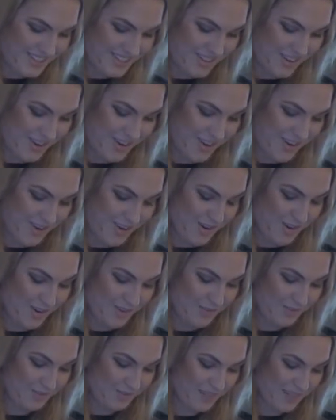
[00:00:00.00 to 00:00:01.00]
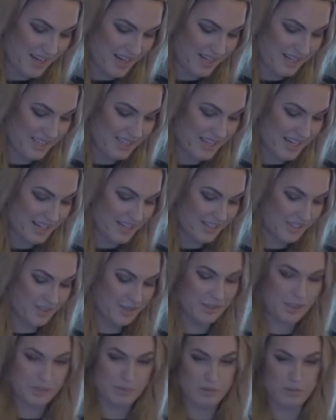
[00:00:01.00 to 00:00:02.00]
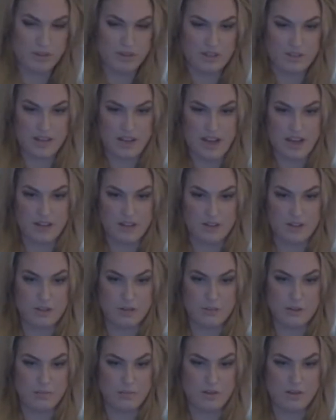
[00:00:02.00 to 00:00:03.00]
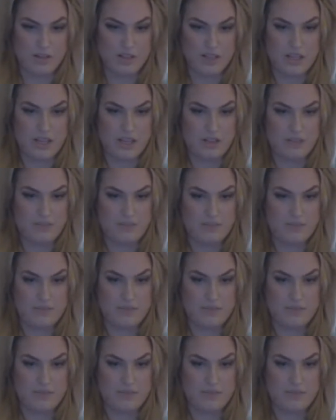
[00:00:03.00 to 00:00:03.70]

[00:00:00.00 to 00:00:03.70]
so I decided to explore that a little bit more again.